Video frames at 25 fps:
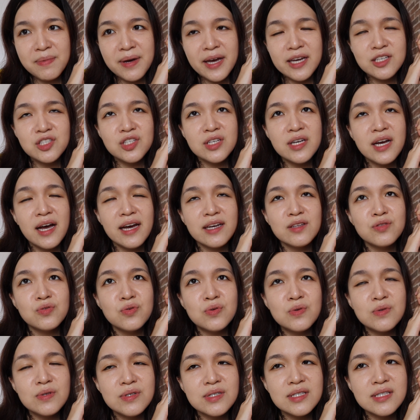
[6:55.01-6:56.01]
But actually I
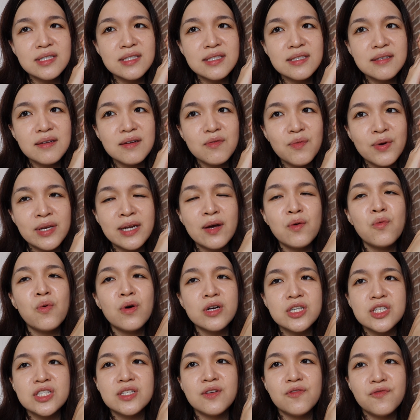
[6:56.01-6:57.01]
do, when I
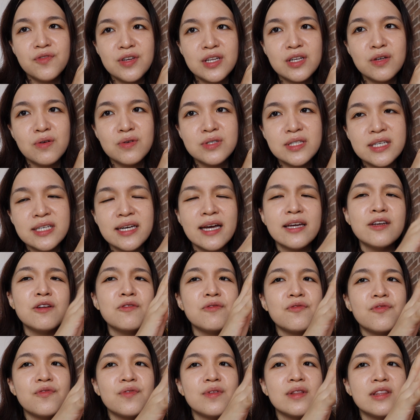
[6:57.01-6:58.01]
watch the videos, it kind
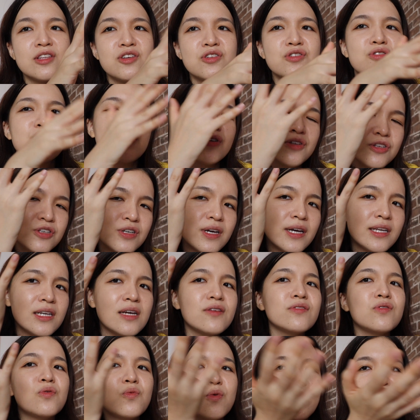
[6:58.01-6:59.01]
of you kind of
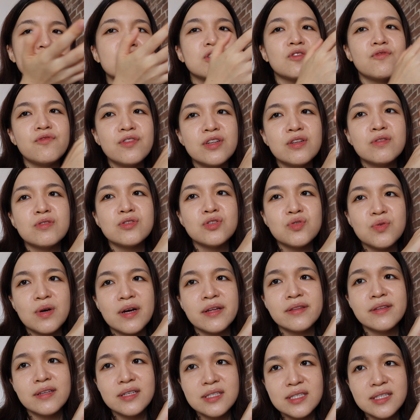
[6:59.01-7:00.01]
have to watch the videos to
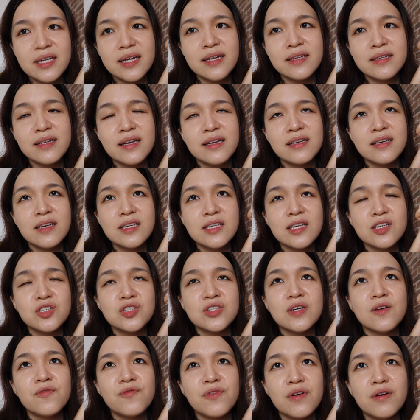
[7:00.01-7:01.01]
understand that it's
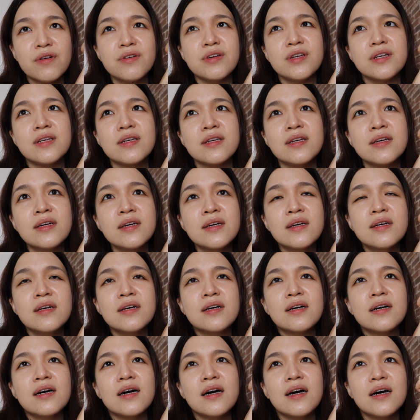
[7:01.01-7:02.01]
actually a very
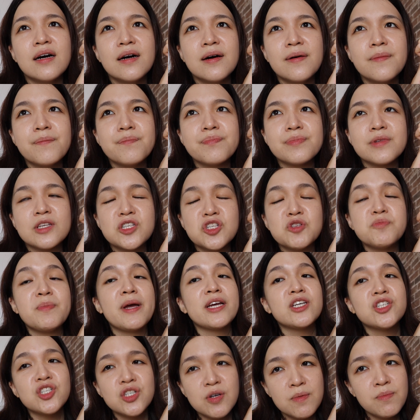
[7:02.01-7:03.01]

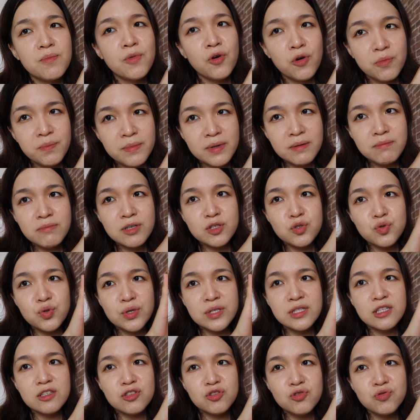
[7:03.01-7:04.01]
special moment
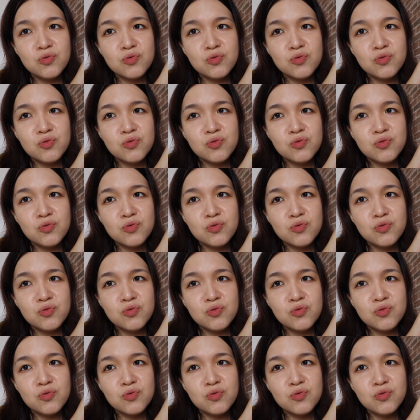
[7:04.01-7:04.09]
between the